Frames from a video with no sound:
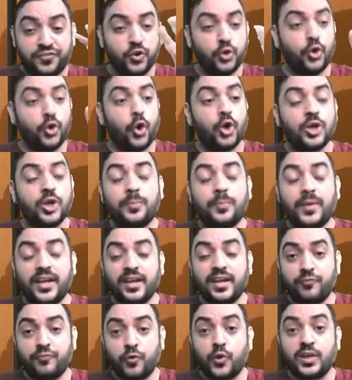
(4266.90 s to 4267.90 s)
you don't
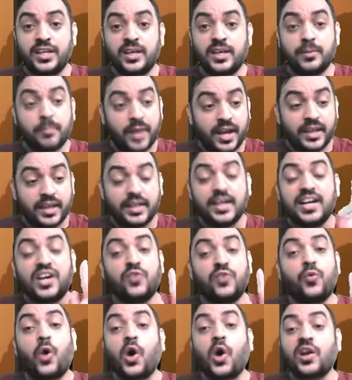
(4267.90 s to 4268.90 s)
pay for EMI, a
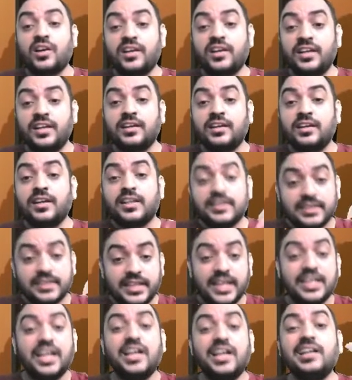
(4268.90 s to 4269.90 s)
warning,
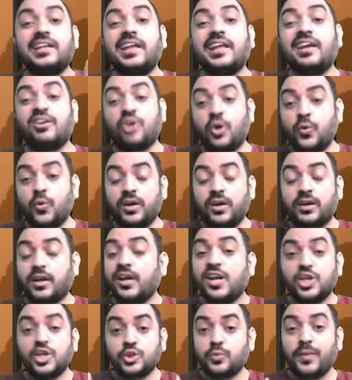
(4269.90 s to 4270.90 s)
then I'll take over.
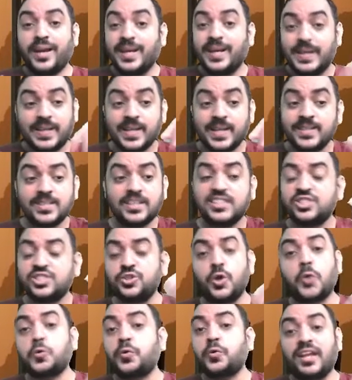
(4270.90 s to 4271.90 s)
So my intention is not to